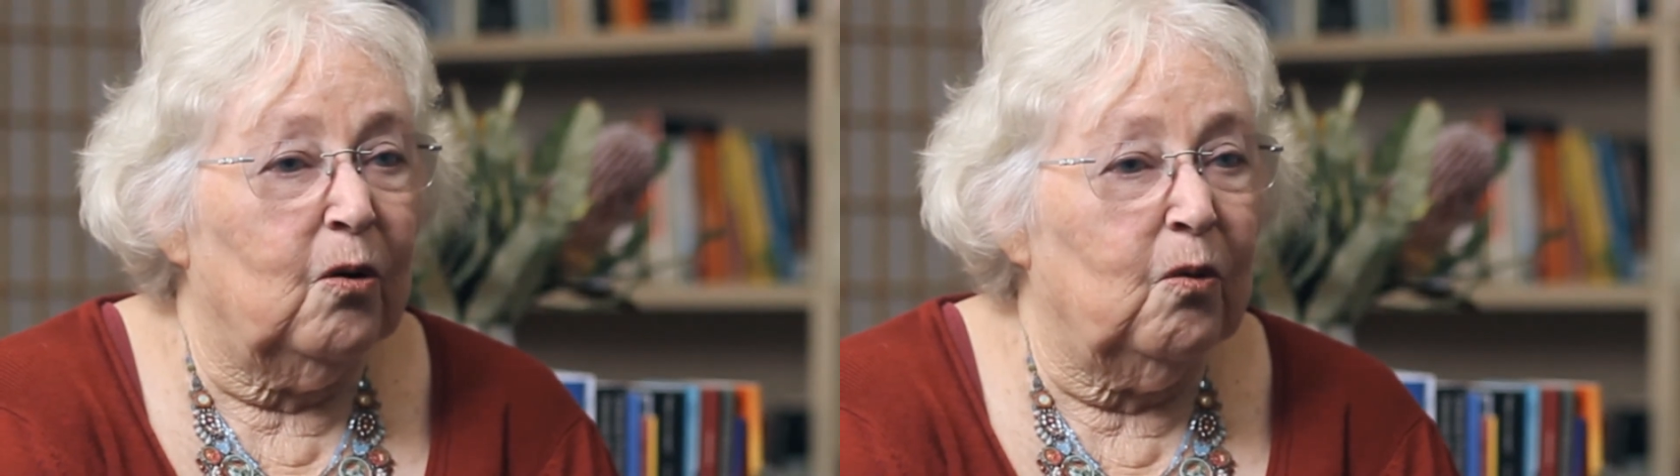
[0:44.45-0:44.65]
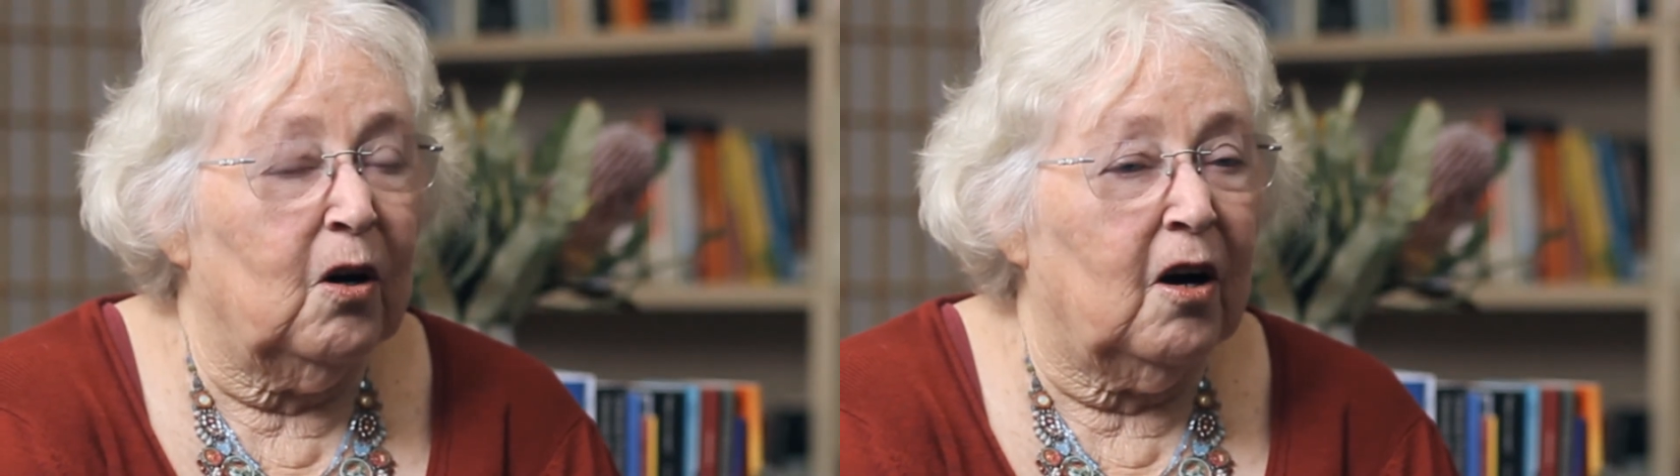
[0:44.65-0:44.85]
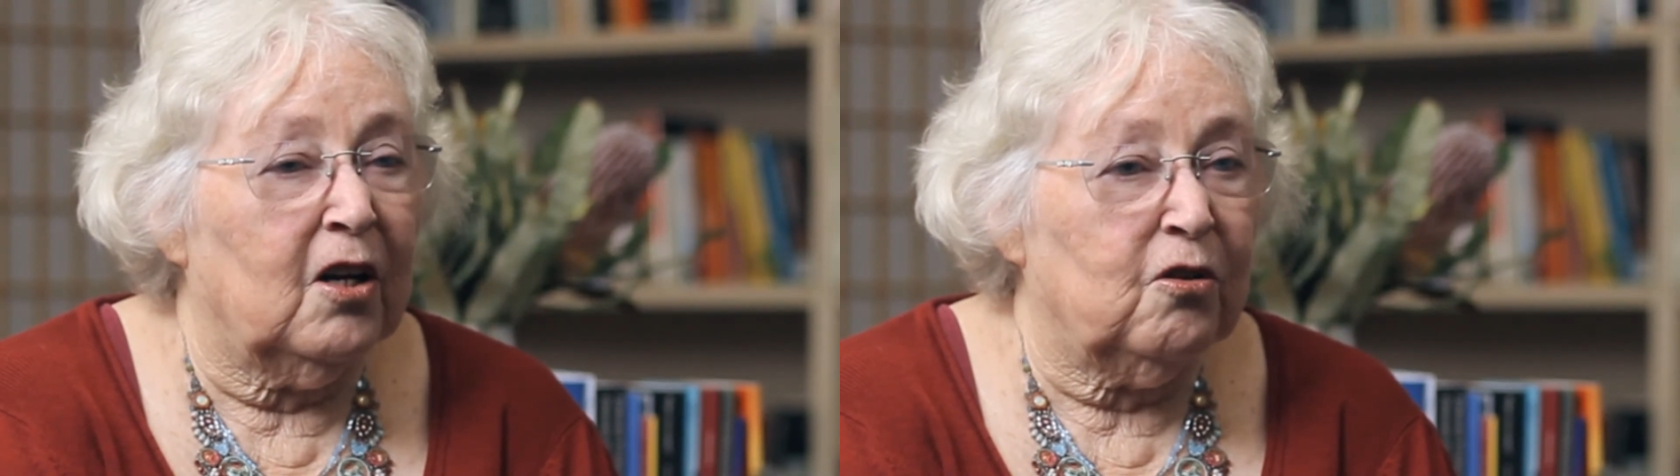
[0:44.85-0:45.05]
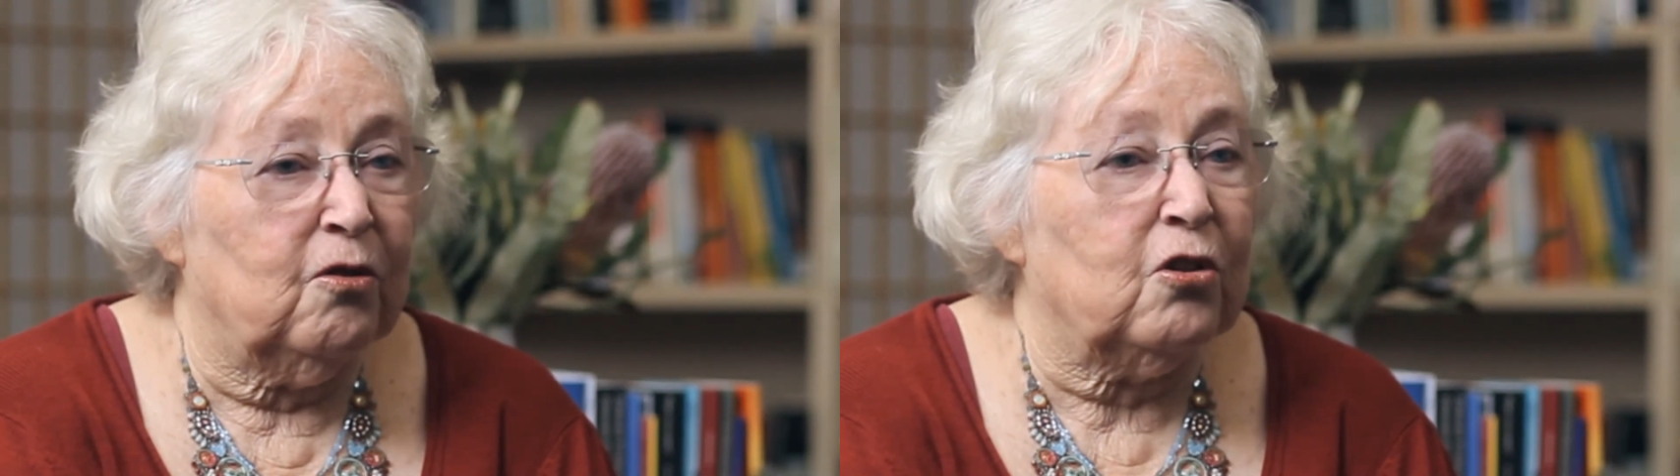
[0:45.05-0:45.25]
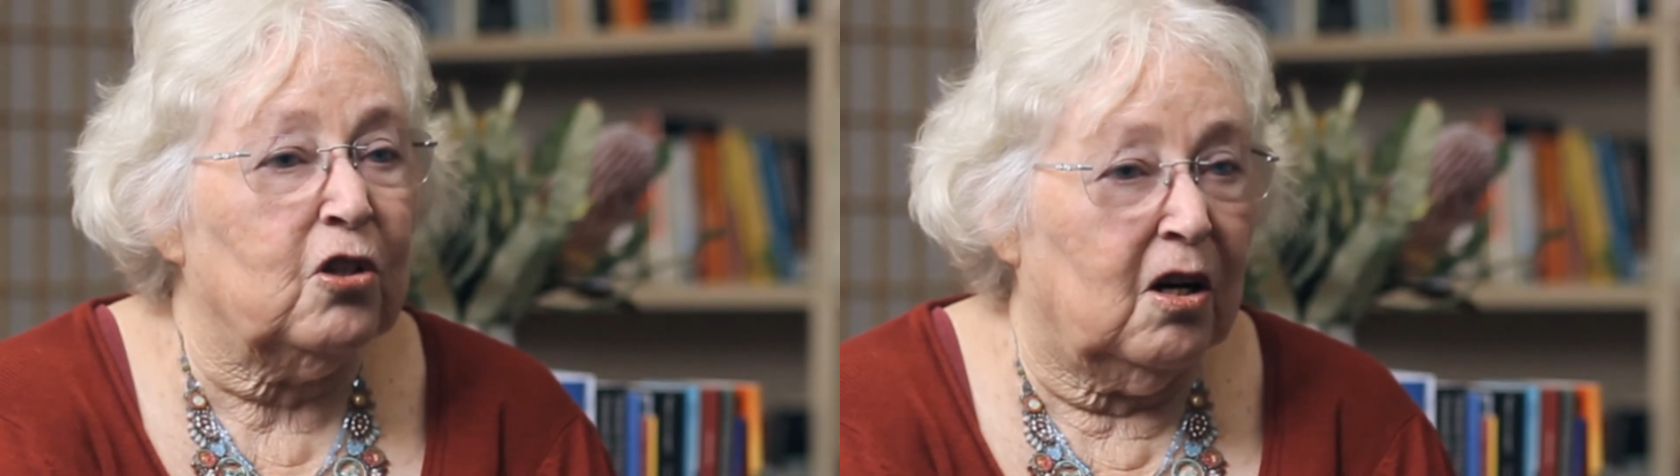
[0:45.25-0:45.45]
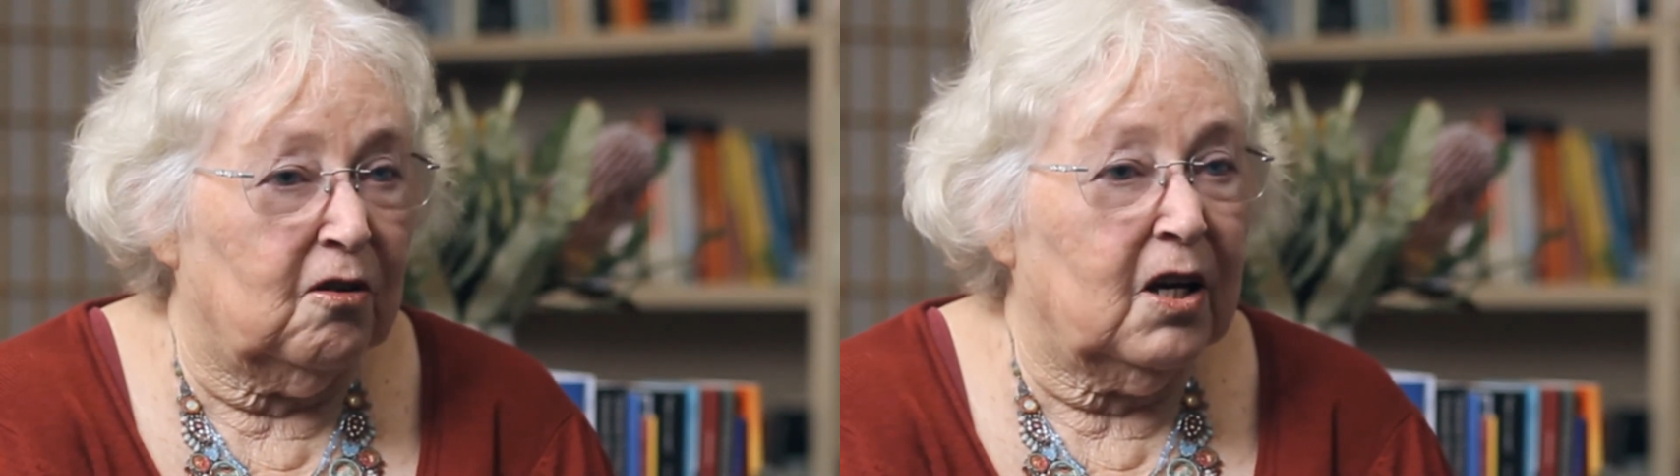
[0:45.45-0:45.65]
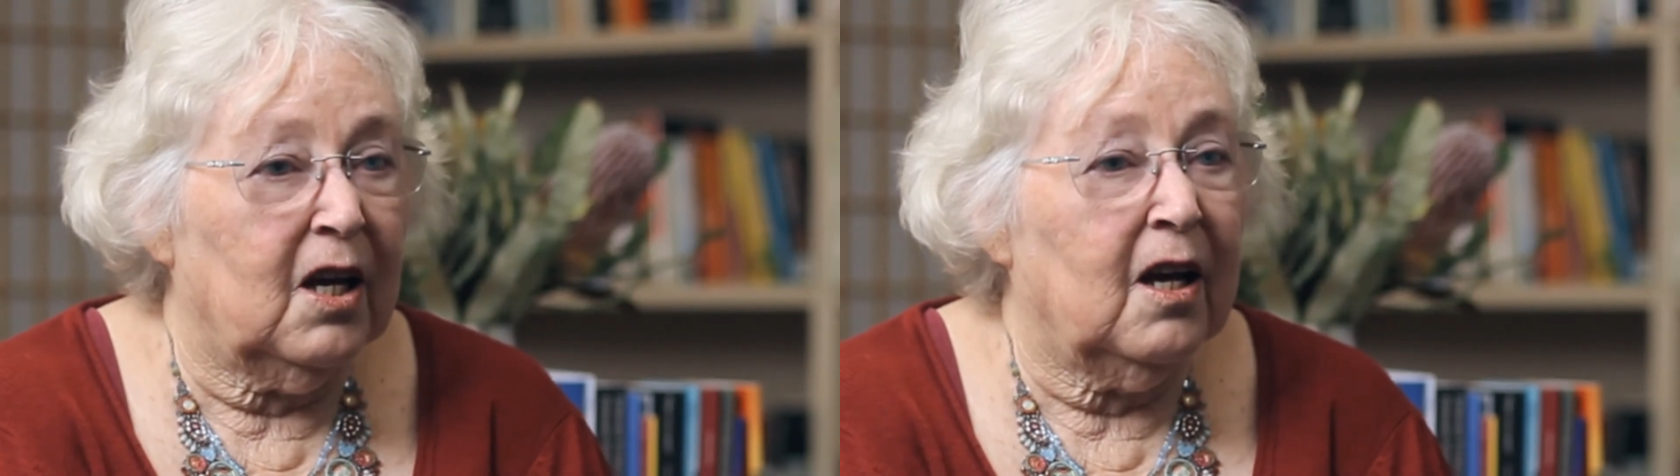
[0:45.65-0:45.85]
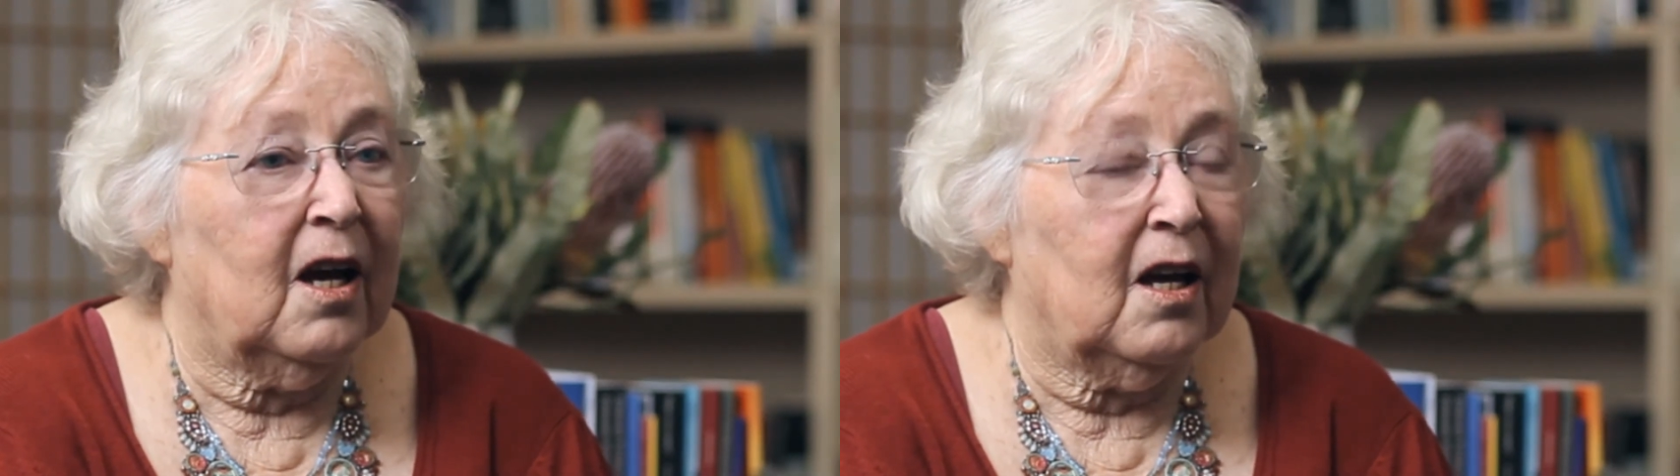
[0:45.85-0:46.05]
where I taught
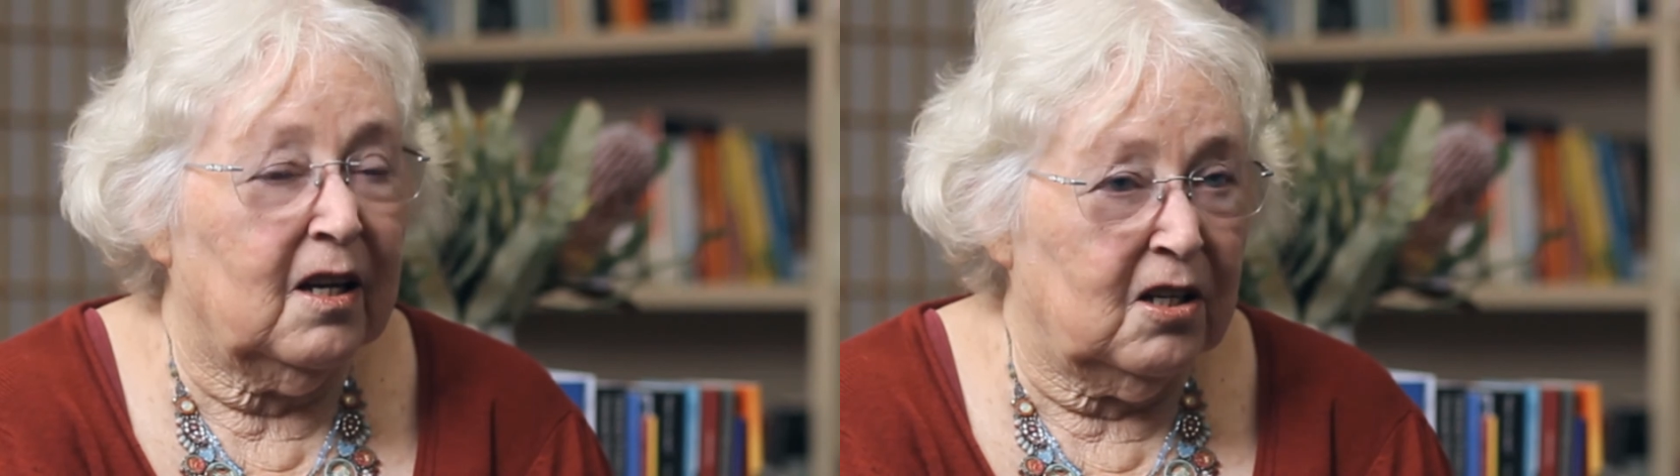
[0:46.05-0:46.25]
childcare and